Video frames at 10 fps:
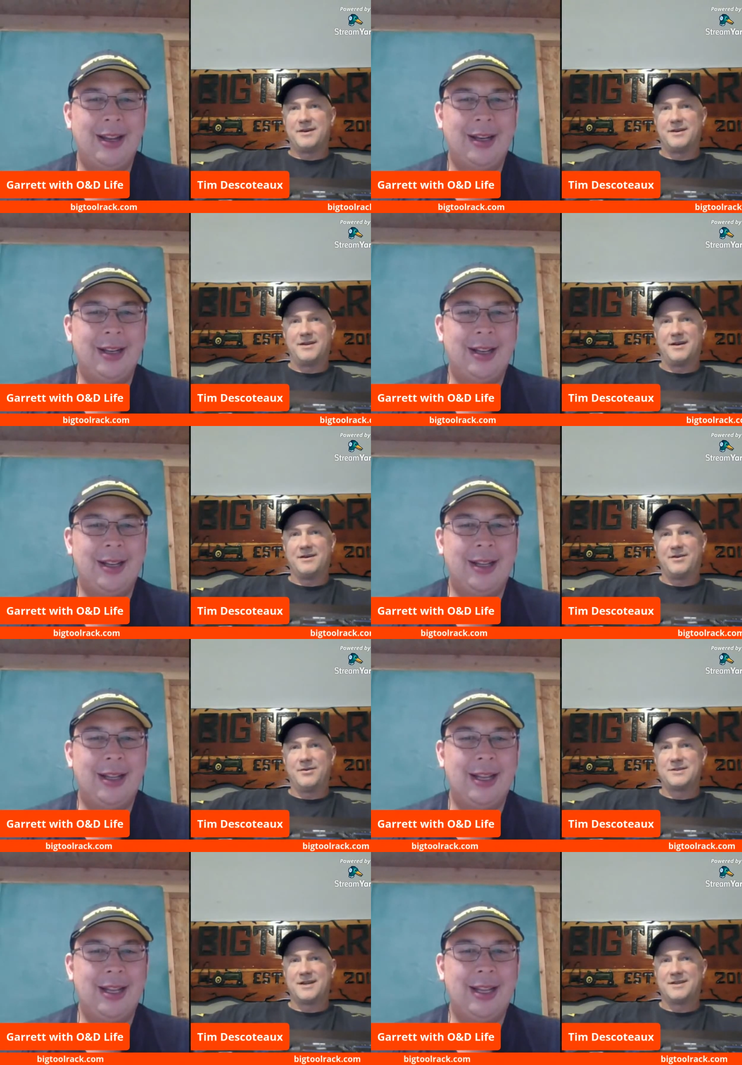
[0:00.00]
Speaker 1: but uh,
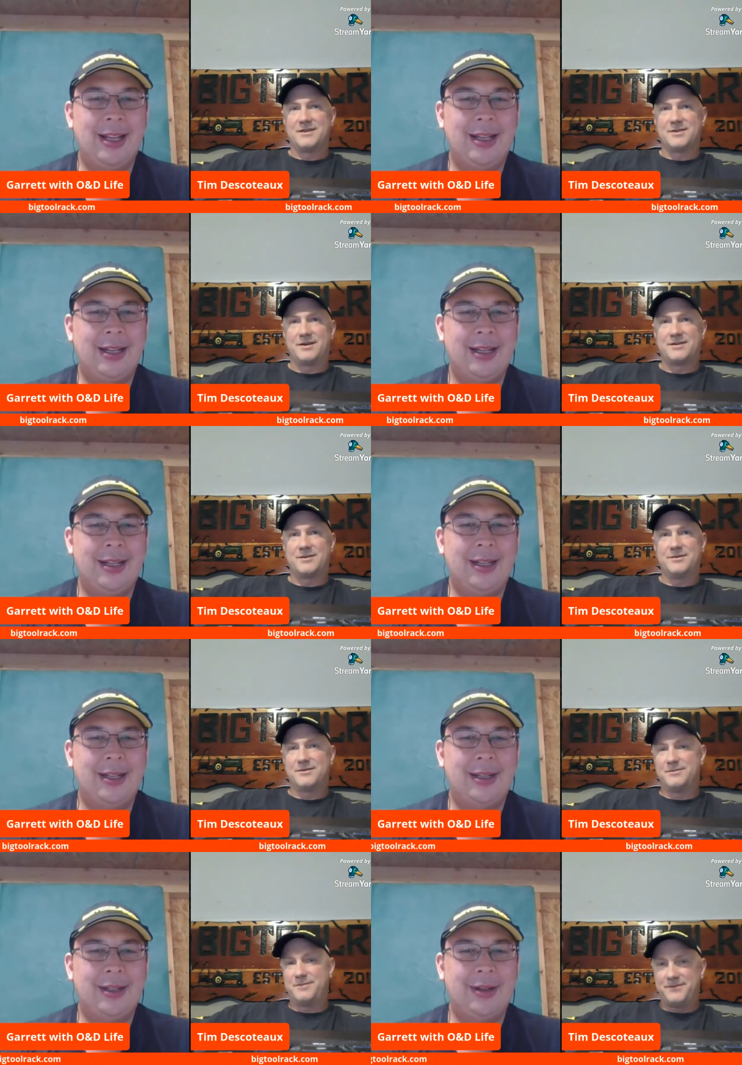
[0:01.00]
always like to talk
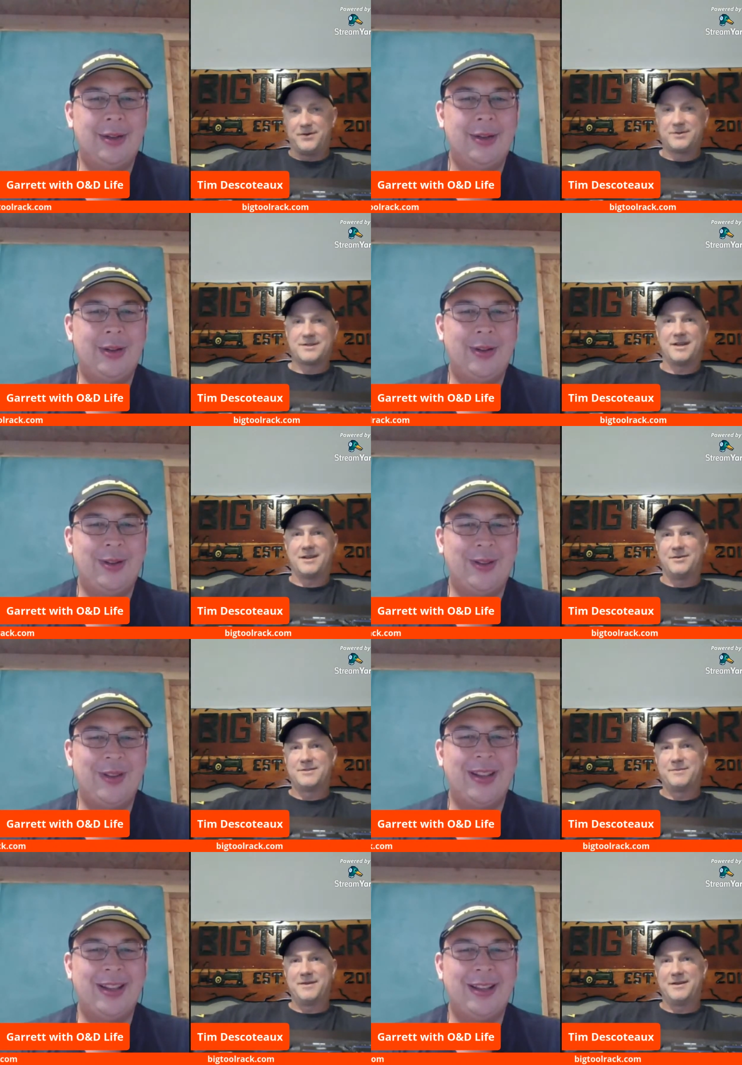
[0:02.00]
to, folks like
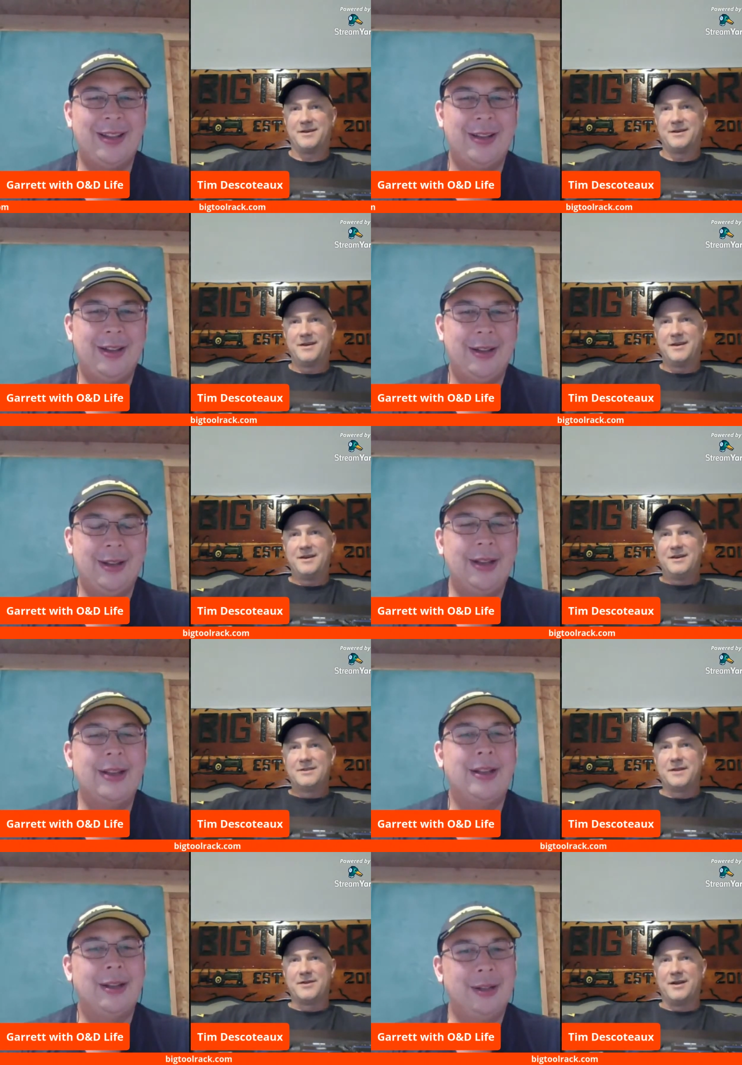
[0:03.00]
you. It's been a
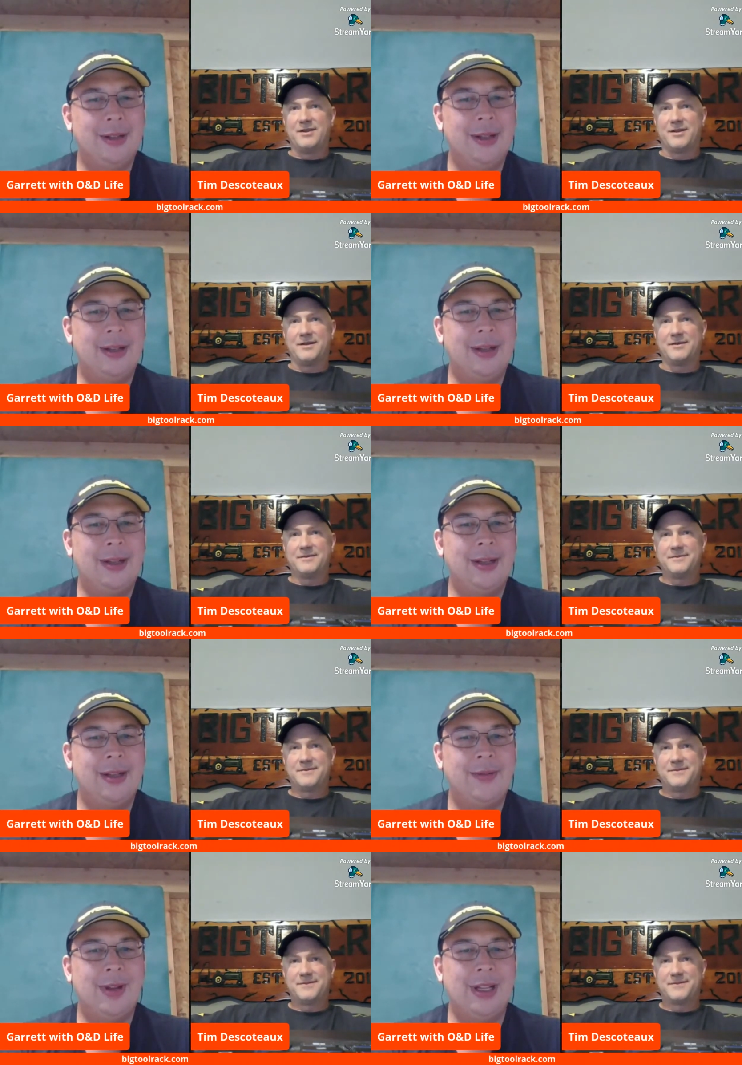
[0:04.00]
been a great thing.
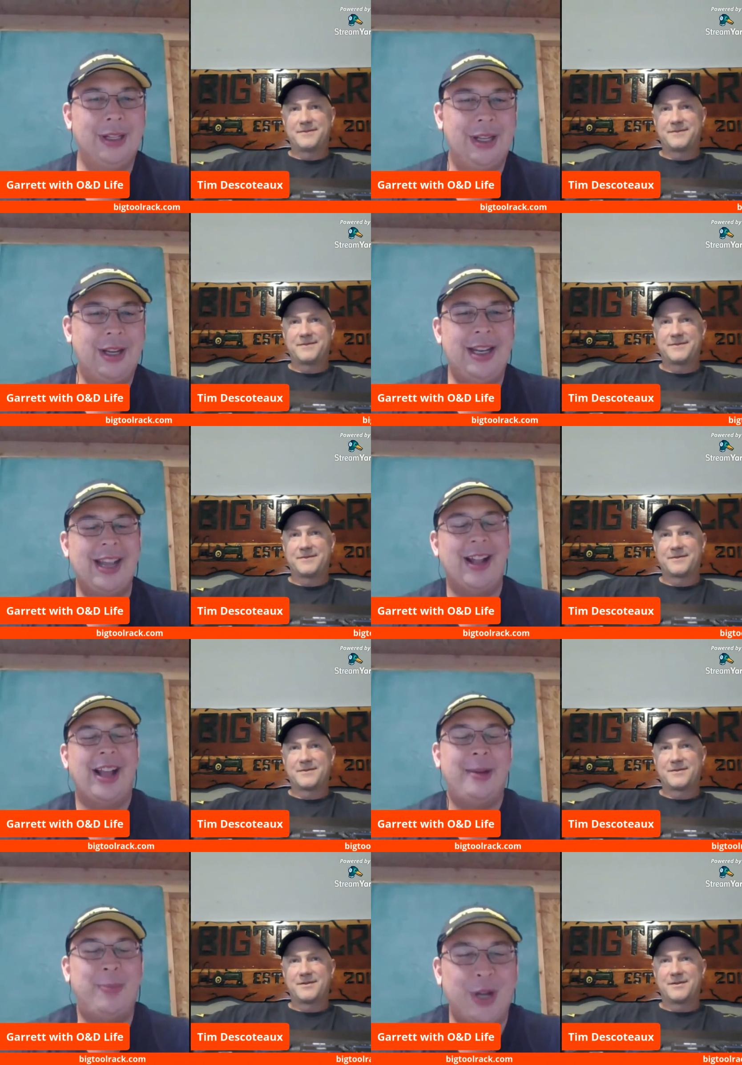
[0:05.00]
Speaker 2: Good
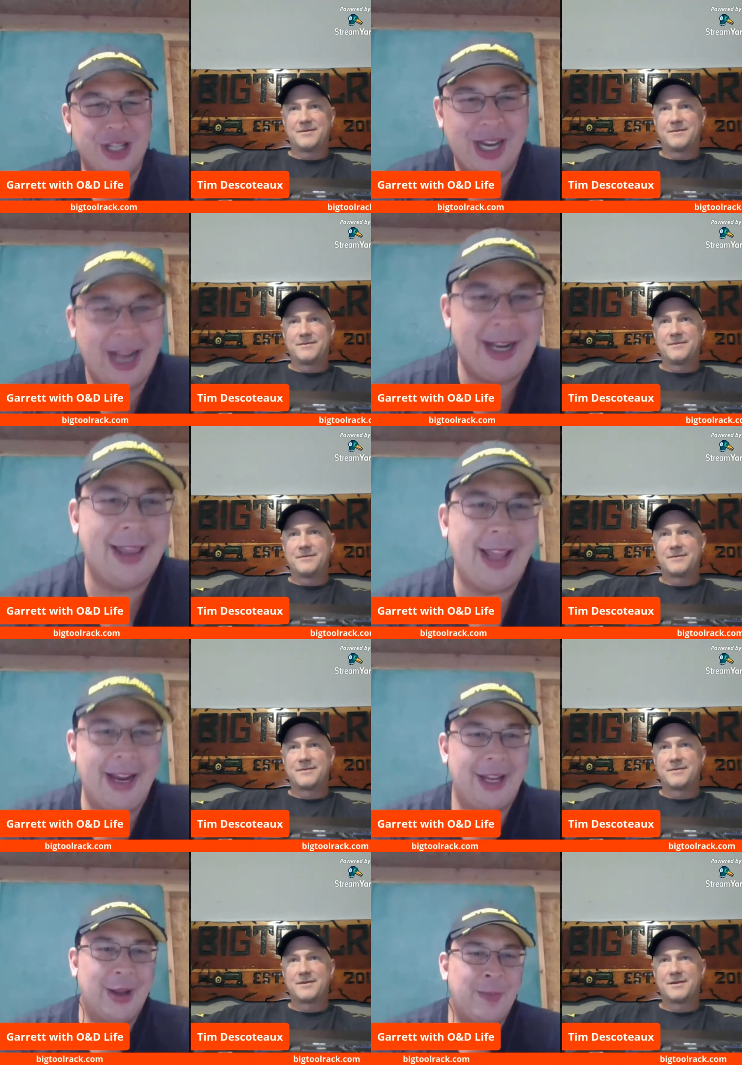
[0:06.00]
deal. I appreciate it.
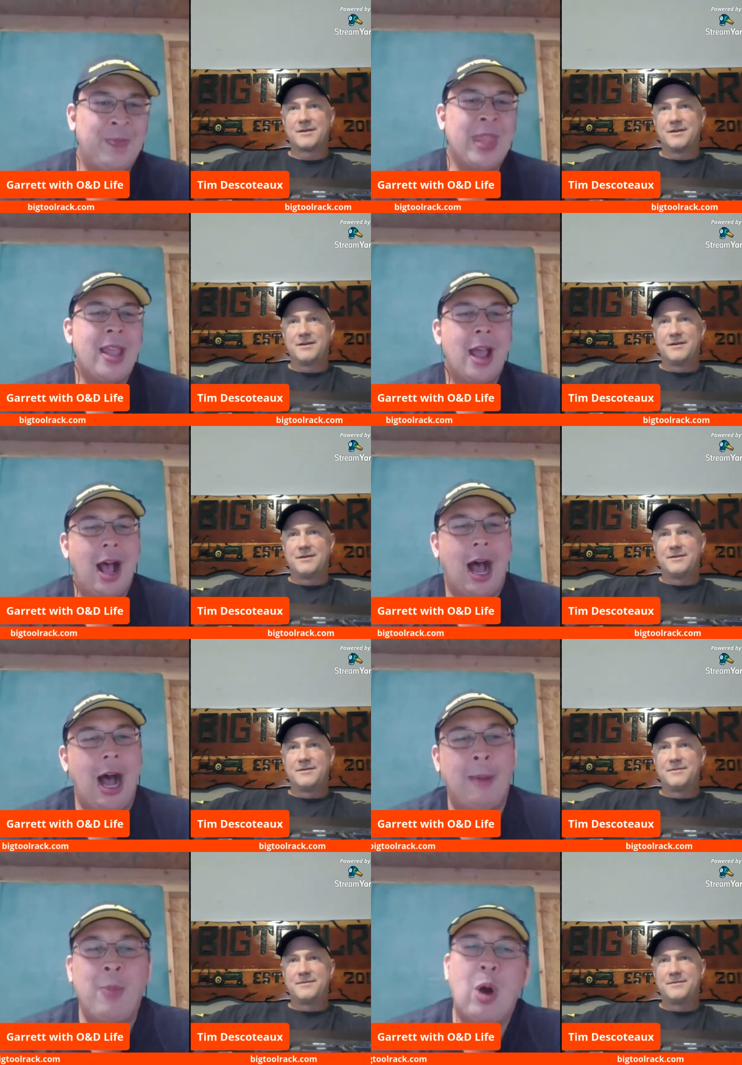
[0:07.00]
Thank you.
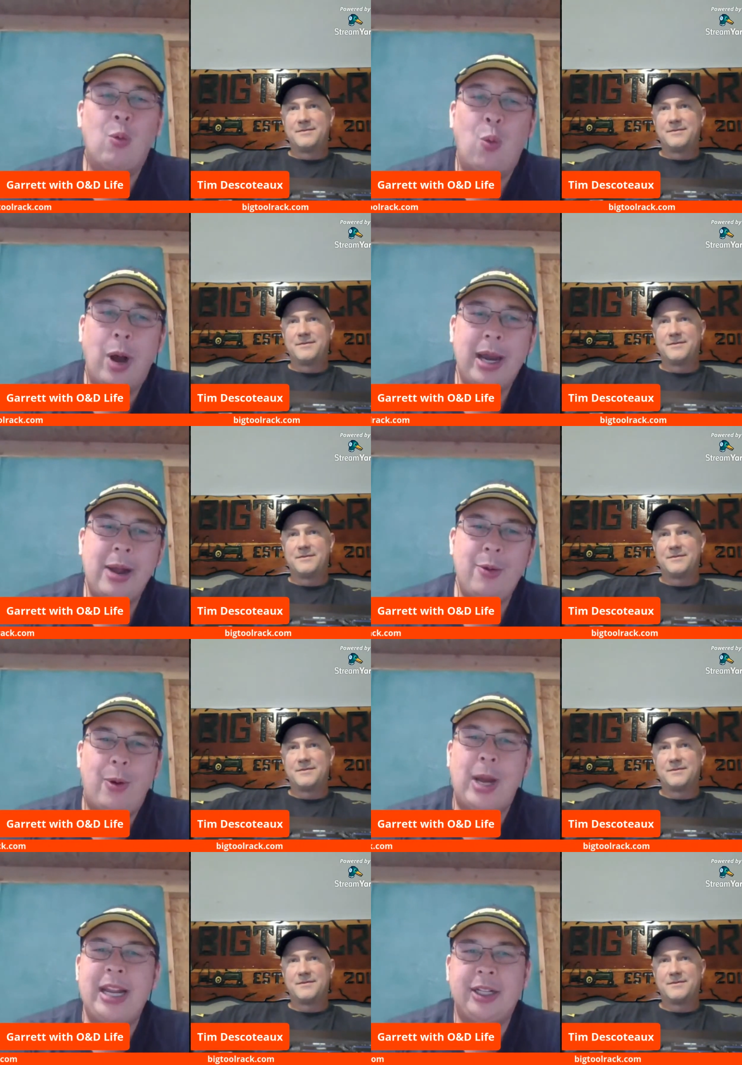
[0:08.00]
Um, what
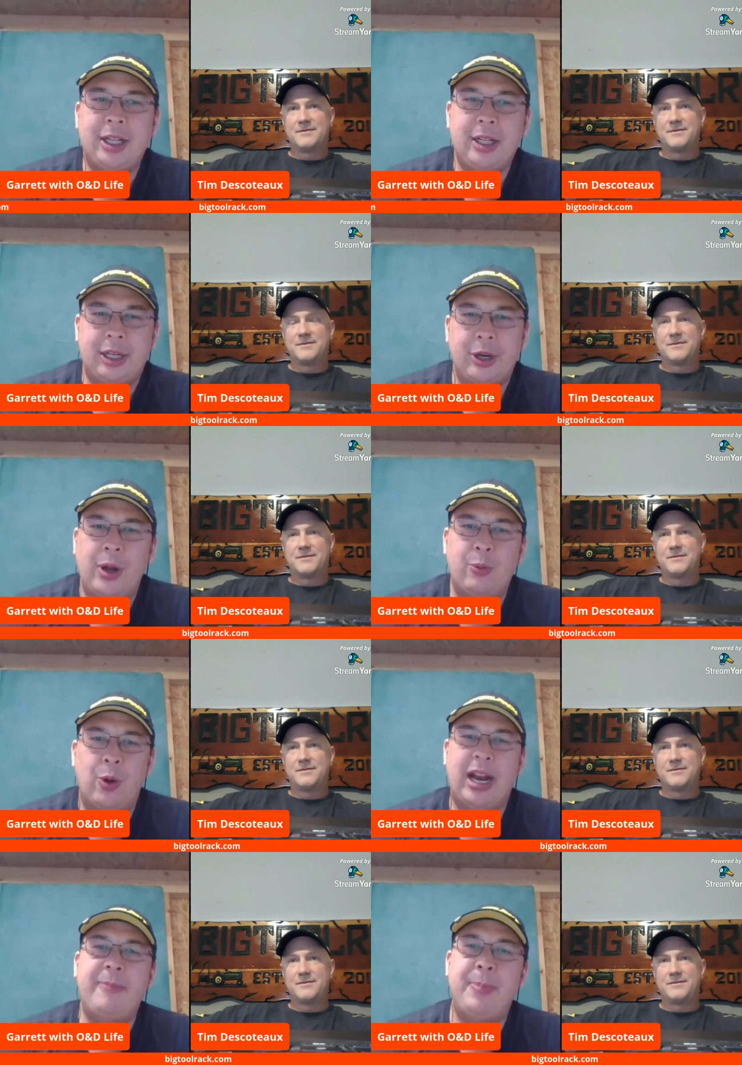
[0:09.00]
I wanted to do
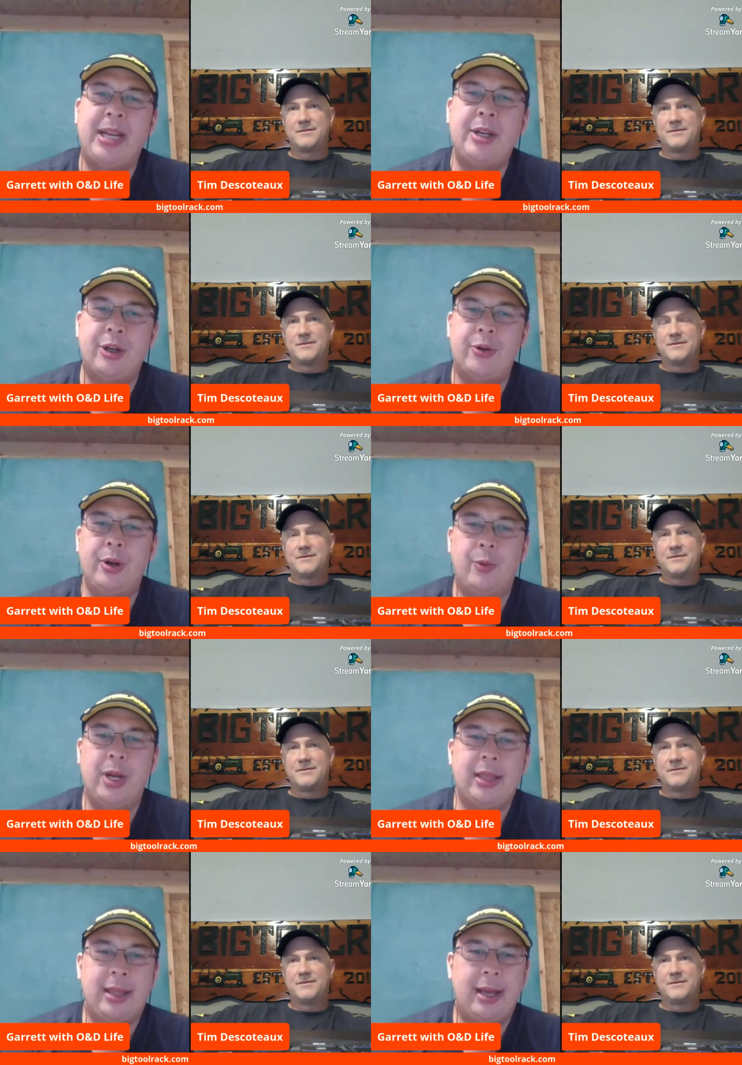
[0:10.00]
and what I've been
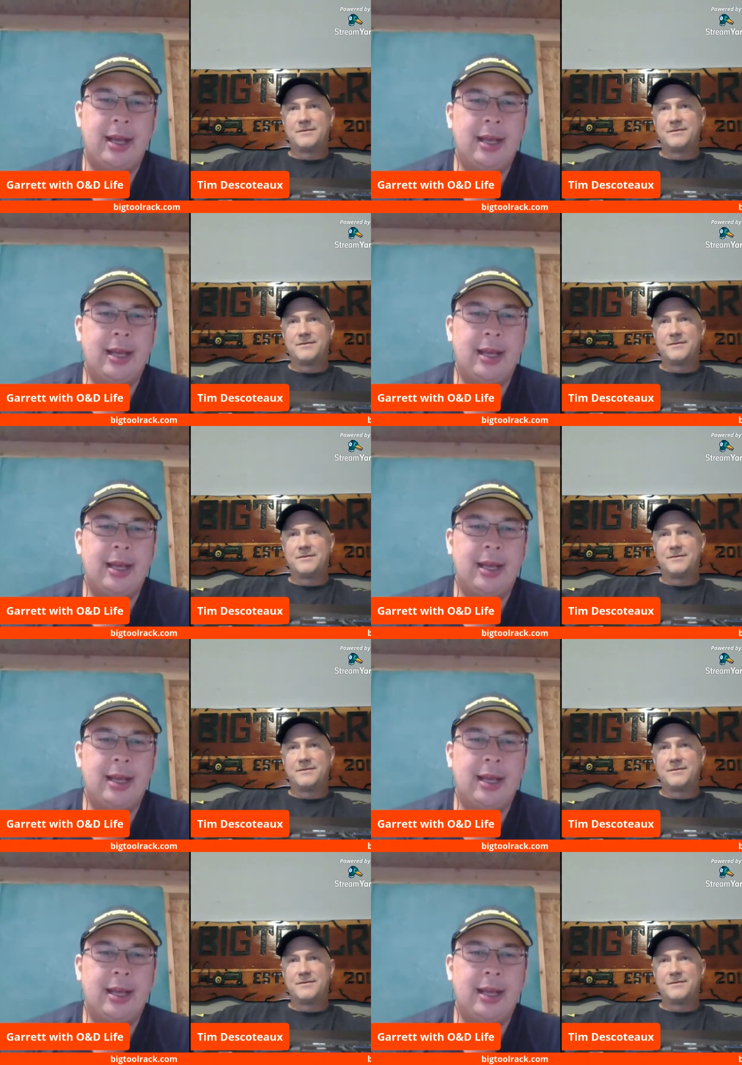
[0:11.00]
doing with